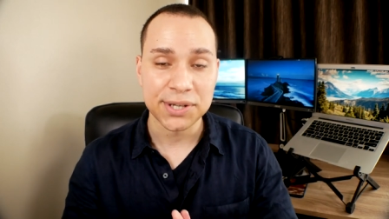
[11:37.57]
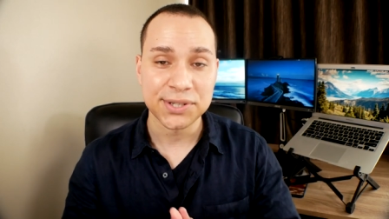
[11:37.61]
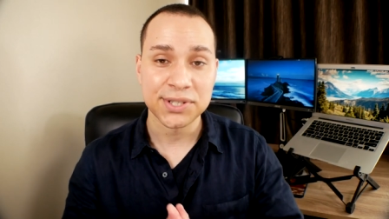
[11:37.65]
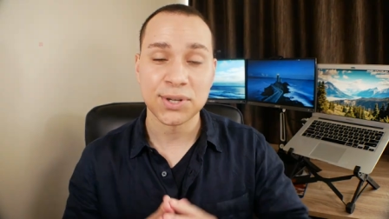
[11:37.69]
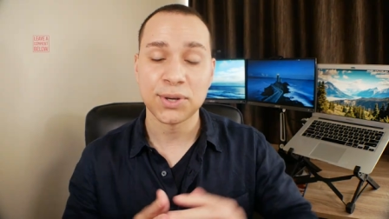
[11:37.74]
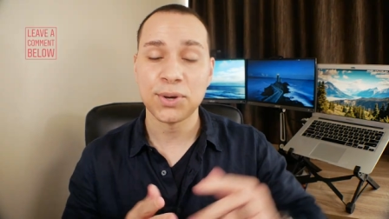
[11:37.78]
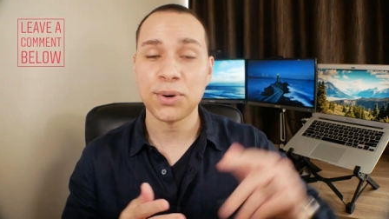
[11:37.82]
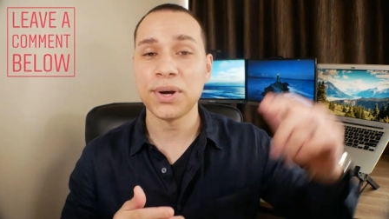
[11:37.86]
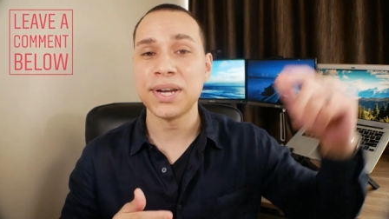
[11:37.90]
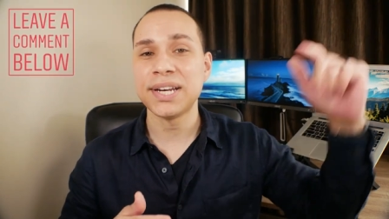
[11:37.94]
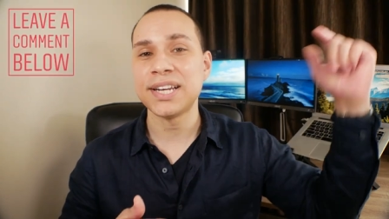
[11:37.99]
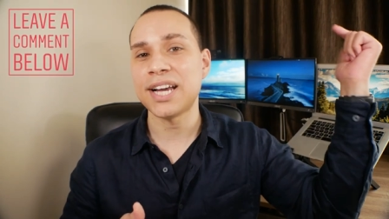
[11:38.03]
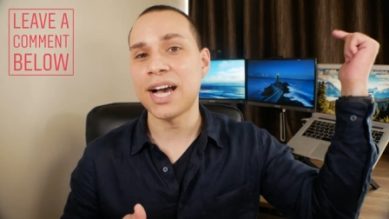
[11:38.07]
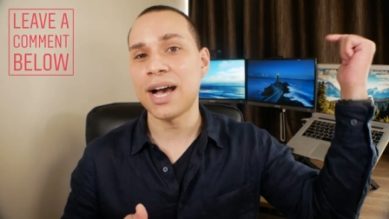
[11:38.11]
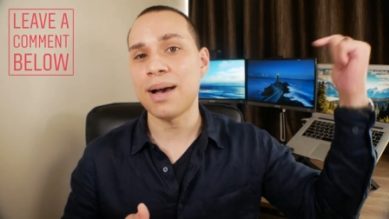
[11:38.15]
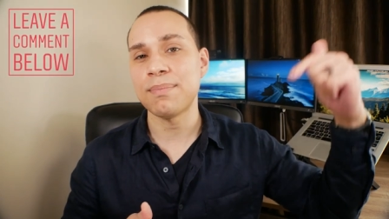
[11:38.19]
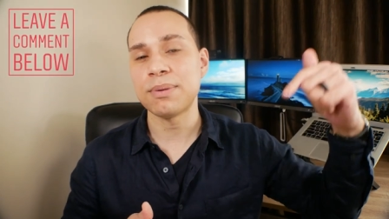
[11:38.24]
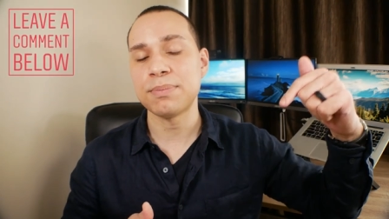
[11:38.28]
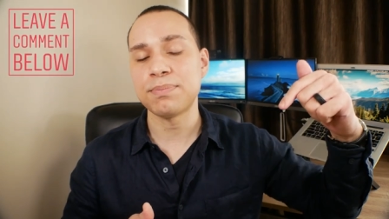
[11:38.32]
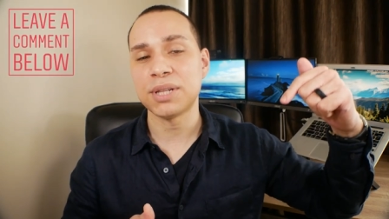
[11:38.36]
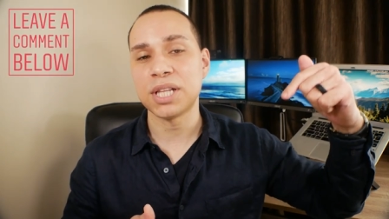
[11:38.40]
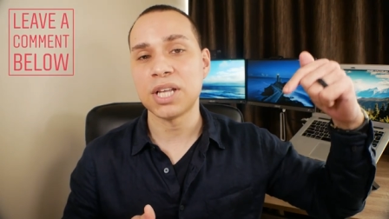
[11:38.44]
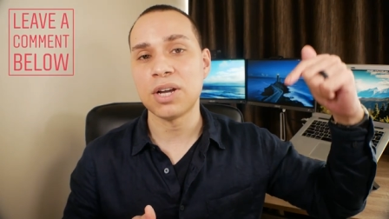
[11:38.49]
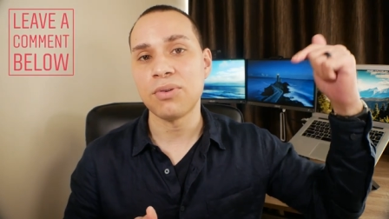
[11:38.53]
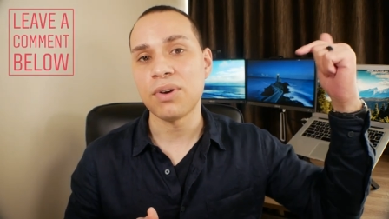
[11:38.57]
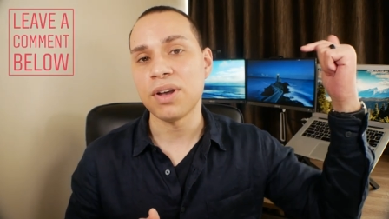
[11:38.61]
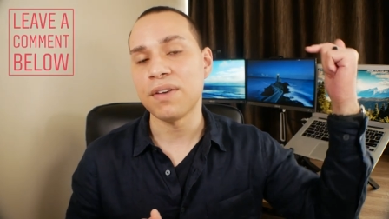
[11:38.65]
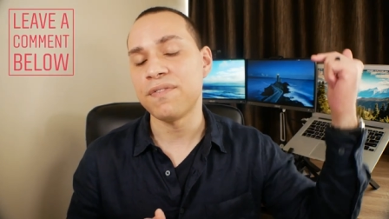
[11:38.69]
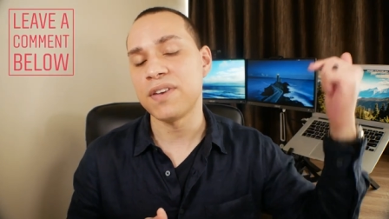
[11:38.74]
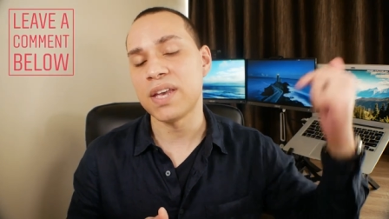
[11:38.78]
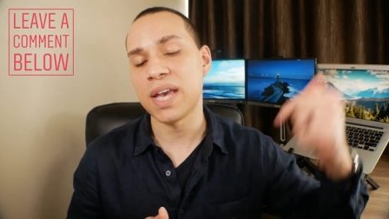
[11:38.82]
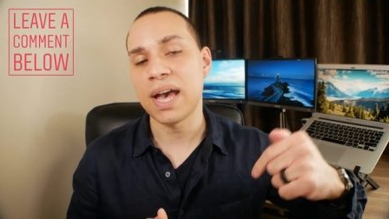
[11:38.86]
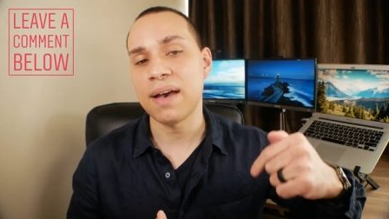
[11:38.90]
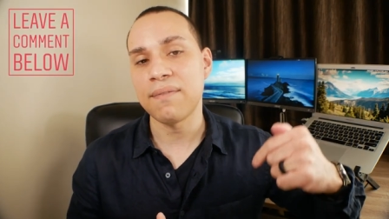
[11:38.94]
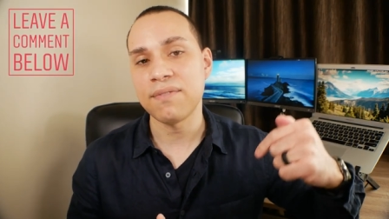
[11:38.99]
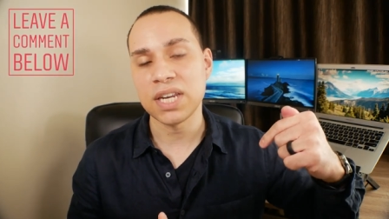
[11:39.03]
So go ahead and comment below if
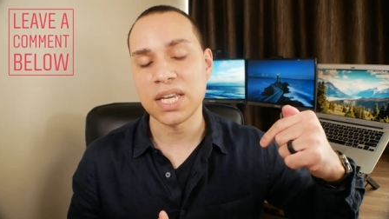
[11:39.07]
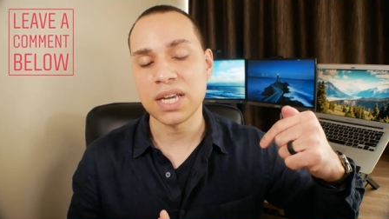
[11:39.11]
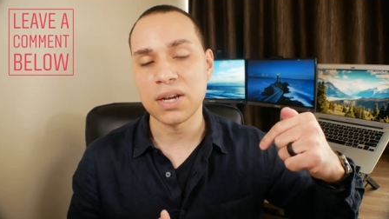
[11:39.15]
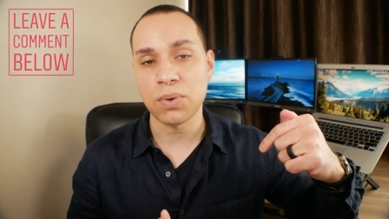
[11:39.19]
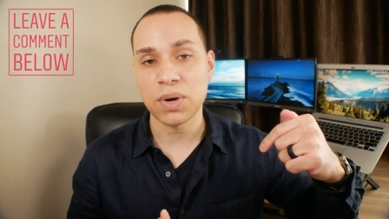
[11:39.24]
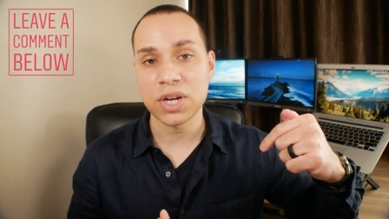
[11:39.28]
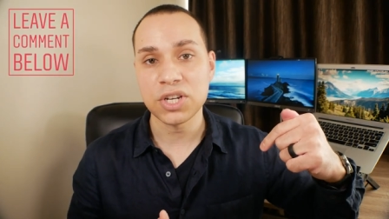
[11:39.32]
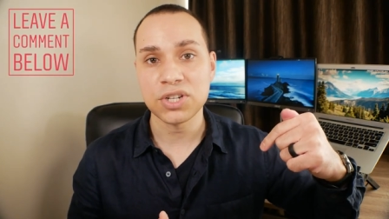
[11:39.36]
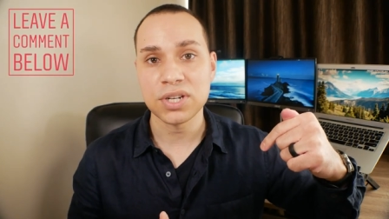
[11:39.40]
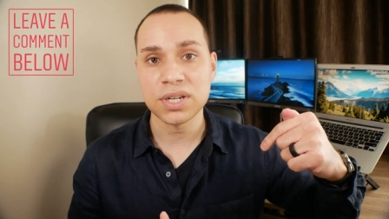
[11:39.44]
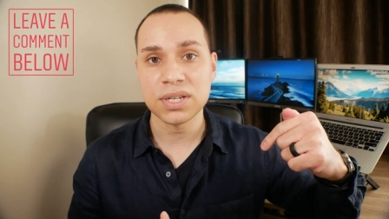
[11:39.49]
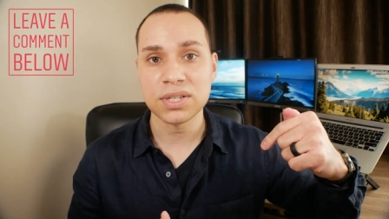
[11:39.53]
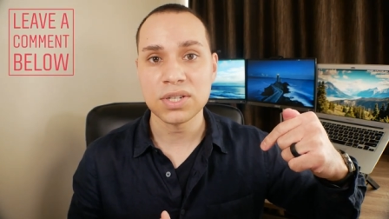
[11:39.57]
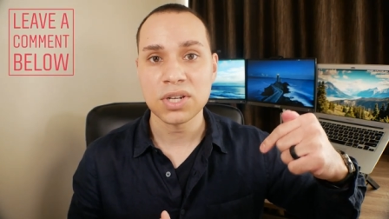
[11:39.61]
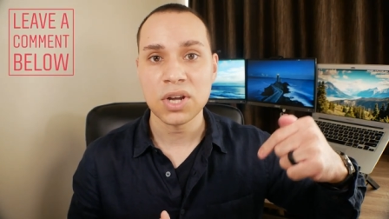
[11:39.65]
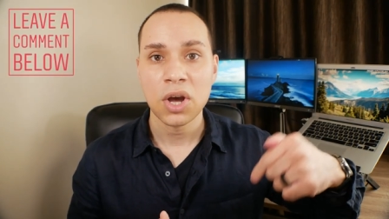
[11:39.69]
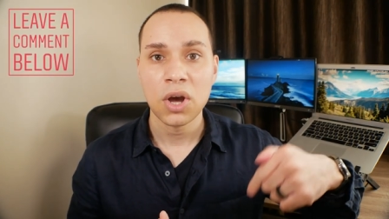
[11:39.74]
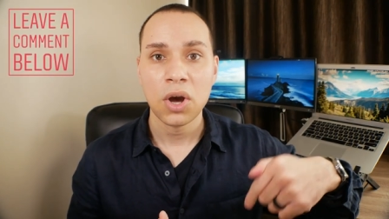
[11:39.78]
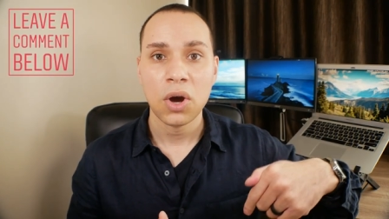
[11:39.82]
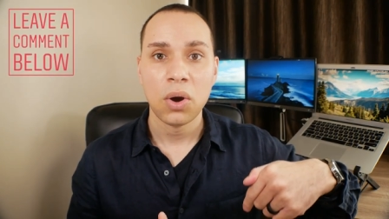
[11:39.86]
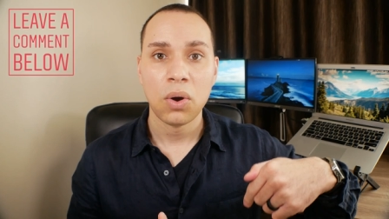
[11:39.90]
you have any questions